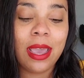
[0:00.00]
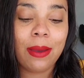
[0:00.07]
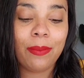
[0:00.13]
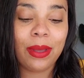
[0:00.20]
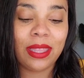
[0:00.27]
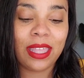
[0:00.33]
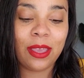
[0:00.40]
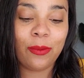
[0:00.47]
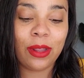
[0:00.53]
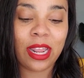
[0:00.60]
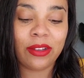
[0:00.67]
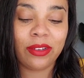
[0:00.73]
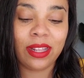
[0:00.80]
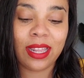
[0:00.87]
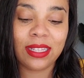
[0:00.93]
But then when I
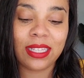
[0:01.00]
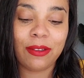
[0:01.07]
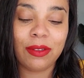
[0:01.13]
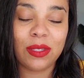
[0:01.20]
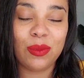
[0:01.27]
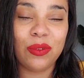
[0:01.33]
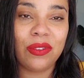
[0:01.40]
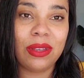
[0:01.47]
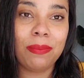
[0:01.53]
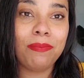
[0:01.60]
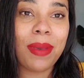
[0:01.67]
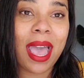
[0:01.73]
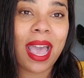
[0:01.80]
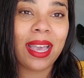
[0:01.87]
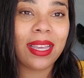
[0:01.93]
realized I was moving
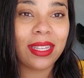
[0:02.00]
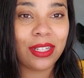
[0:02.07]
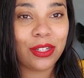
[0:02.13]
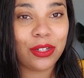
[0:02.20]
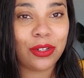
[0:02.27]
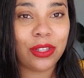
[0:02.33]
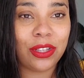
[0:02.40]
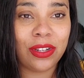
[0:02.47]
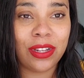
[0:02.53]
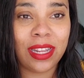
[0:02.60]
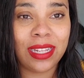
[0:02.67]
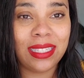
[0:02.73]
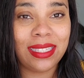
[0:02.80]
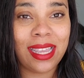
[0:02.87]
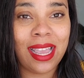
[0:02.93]
back to the
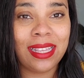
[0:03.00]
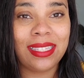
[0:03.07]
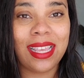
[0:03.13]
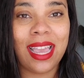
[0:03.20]
United States,